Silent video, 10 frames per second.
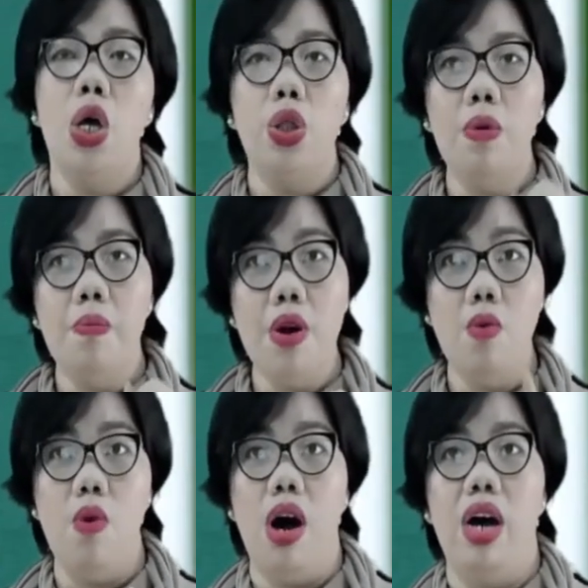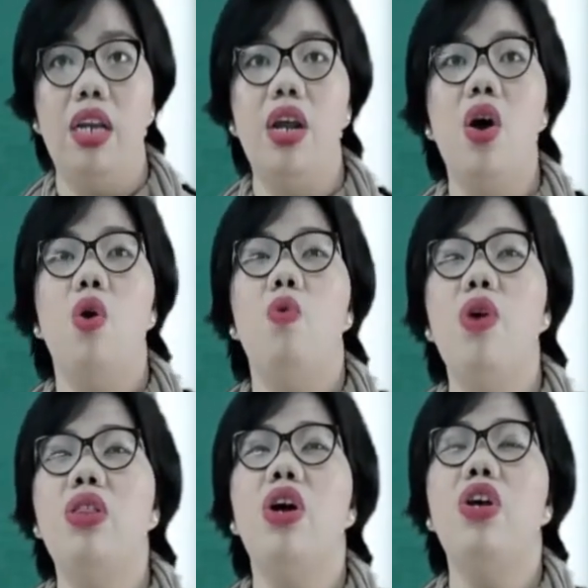Number 1,
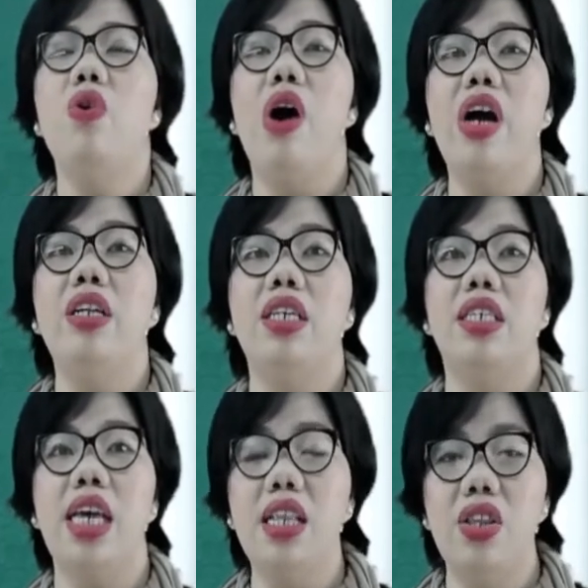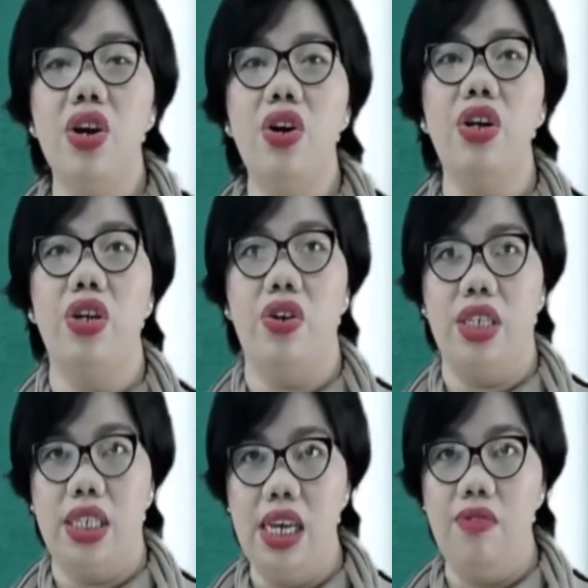whether you are the sender or the
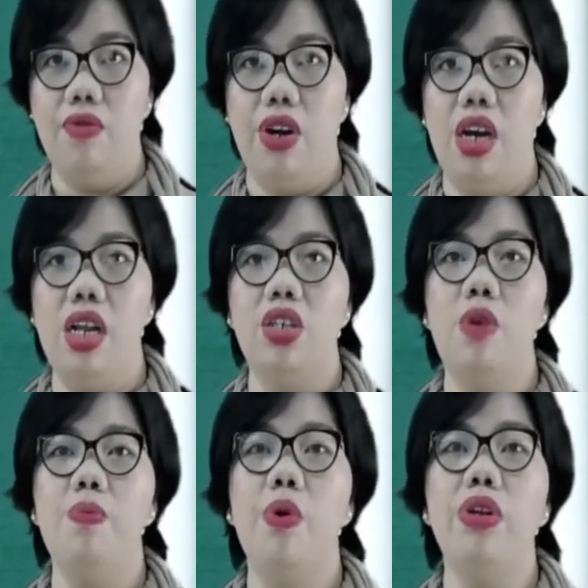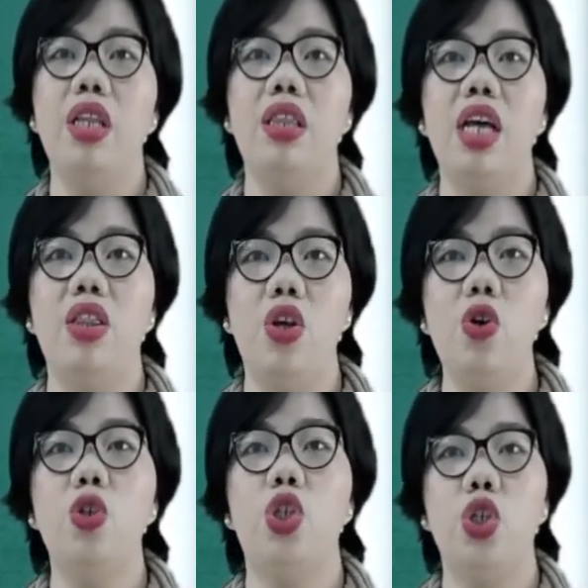receiver, it is important that
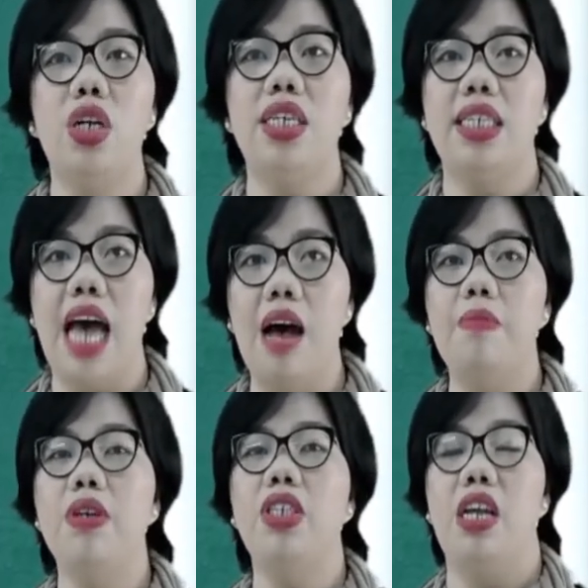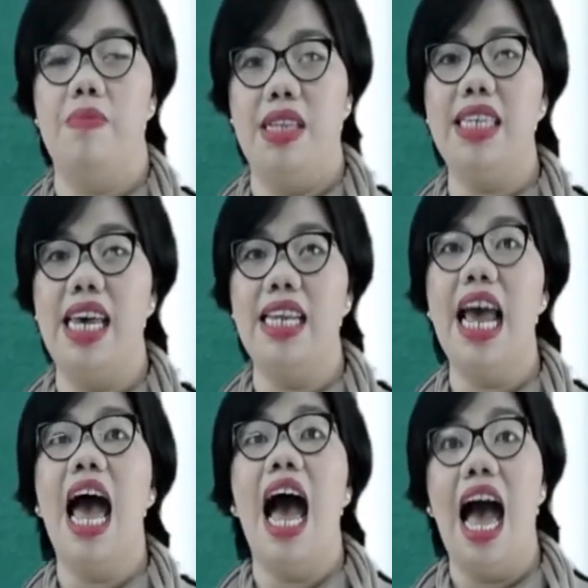you should establish and
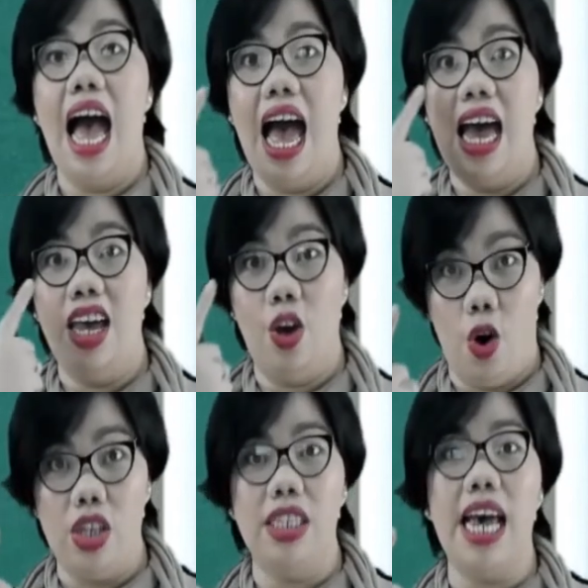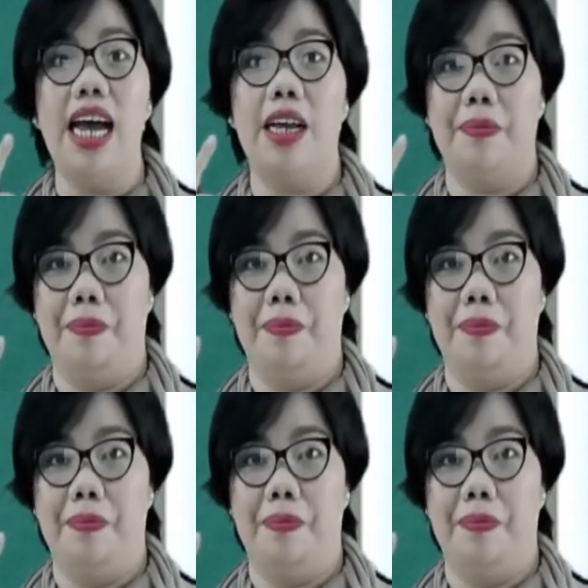maintain eye contact.